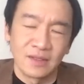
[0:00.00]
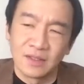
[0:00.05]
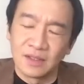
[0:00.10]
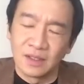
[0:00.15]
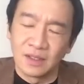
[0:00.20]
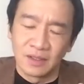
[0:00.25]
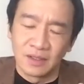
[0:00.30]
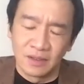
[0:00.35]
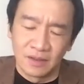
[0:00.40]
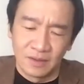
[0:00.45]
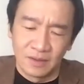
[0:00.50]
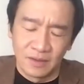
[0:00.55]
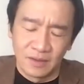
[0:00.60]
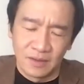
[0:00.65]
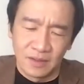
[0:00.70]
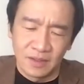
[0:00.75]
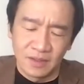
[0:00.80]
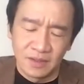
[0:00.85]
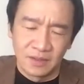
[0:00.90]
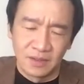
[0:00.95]
not to,
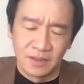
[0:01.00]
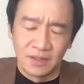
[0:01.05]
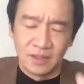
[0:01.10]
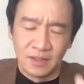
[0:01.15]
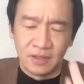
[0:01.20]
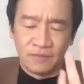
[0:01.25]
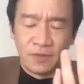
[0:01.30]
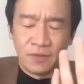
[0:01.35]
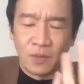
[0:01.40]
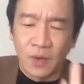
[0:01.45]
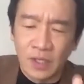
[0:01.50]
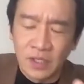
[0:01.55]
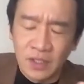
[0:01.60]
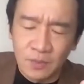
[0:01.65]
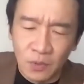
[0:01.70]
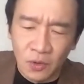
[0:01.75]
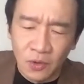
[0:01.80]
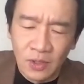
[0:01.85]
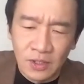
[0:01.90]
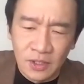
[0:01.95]
not to give away
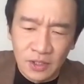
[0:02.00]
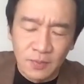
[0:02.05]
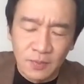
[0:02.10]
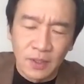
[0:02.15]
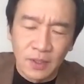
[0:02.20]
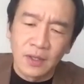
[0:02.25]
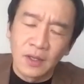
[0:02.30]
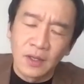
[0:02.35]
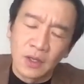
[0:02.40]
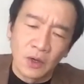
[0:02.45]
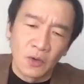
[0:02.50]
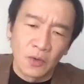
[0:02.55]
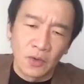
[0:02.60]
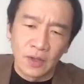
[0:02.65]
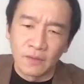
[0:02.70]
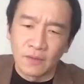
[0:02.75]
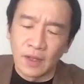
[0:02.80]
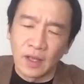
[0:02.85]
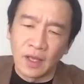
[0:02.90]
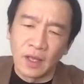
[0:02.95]
spoilers, but you know,
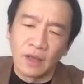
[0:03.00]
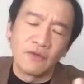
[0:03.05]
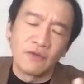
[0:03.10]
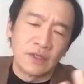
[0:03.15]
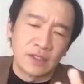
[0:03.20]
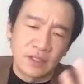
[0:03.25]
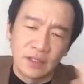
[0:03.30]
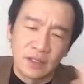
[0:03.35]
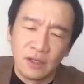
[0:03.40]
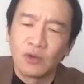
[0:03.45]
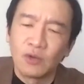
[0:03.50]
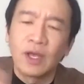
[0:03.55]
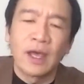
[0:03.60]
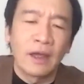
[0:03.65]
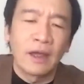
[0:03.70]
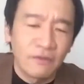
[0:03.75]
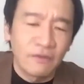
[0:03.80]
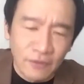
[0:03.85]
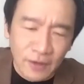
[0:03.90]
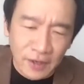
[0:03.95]
it, if it's Liu
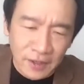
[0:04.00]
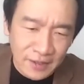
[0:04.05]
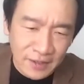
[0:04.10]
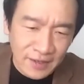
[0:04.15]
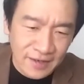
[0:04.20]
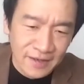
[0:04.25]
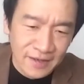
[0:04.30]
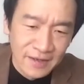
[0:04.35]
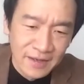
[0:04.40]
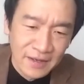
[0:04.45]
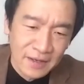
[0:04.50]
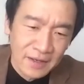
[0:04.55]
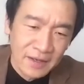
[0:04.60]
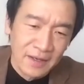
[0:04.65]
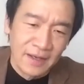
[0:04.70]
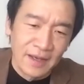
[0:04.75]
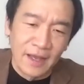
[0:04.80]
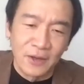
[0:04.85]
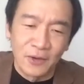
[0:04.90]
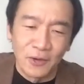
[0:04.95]
Kang fighting,
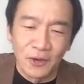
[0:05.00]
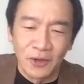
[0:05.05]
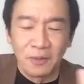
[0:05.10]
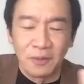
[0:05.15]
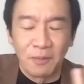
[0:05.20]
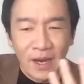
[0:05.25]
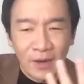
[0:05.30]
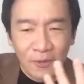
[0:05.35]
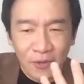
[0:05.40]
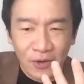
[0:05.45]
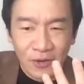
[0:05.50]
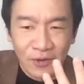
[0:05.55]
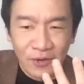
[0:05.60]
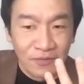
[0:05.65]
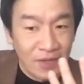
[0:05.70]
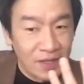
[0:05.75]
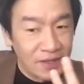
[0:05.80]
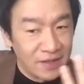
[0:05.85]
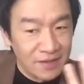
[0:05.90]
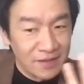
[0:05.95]
and you're in the background
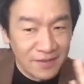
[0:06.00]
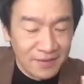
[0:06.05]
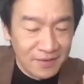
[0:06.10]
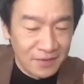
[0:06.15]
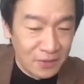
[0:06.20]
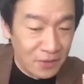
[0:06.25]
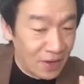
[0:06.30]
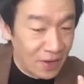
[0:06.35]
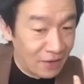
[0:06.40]
of that, then you